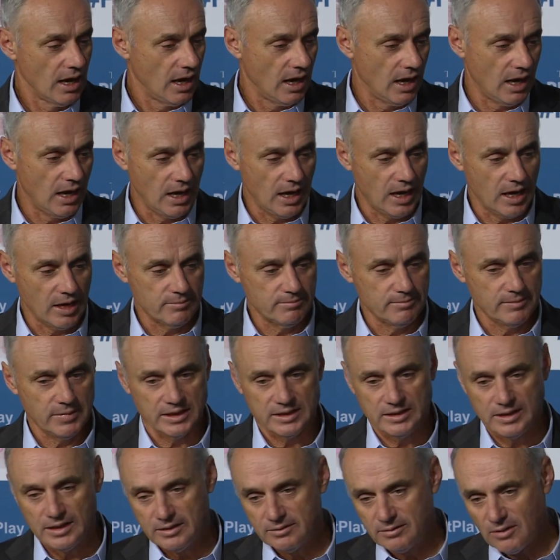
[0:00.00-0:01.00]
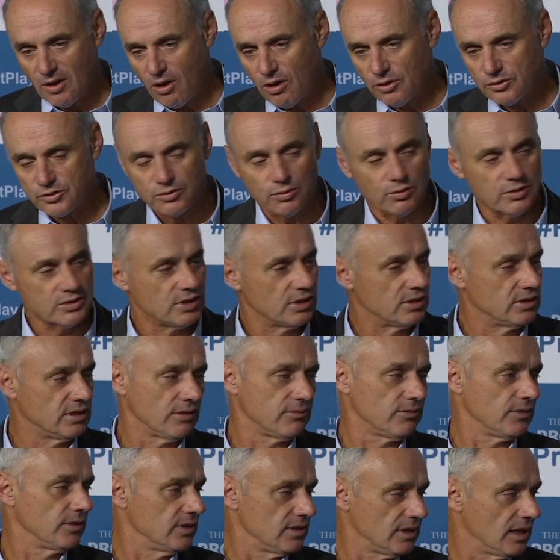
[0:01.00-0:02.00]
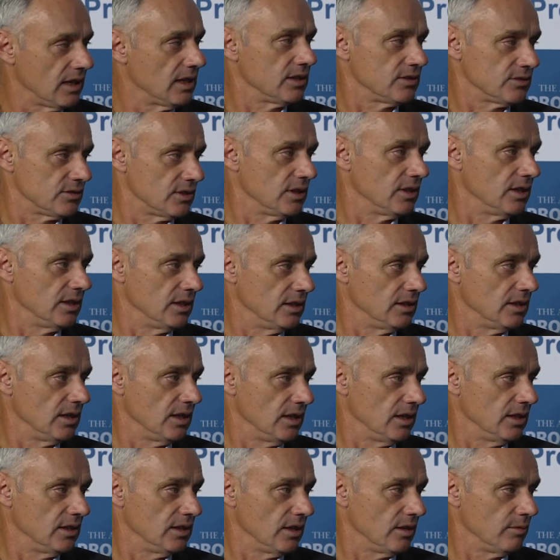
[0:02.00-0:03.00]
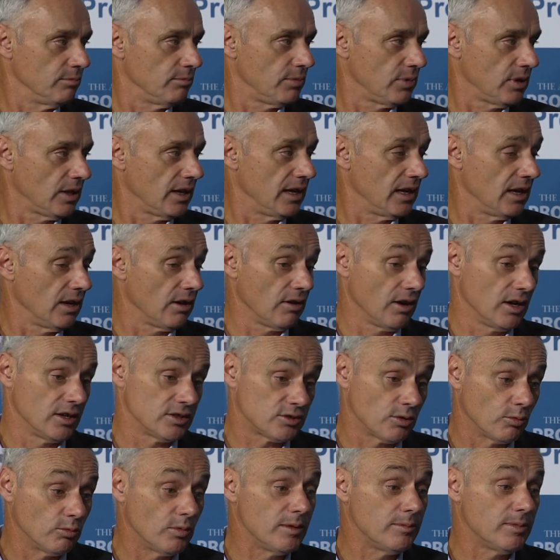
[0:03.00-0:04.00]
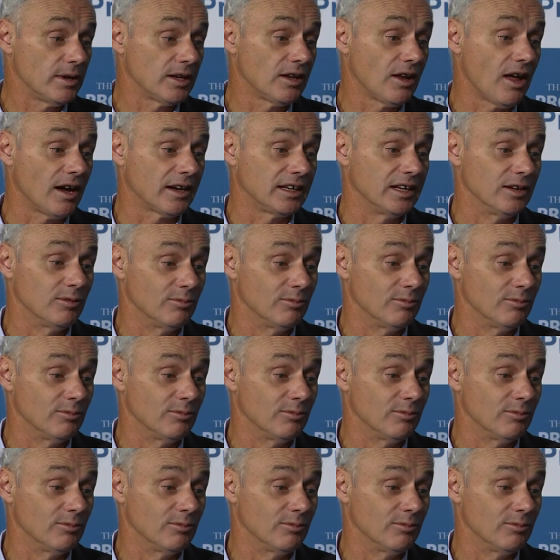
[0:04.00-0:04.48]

Um, but it, all sorts of different things in, in the play area. So we've been lucky.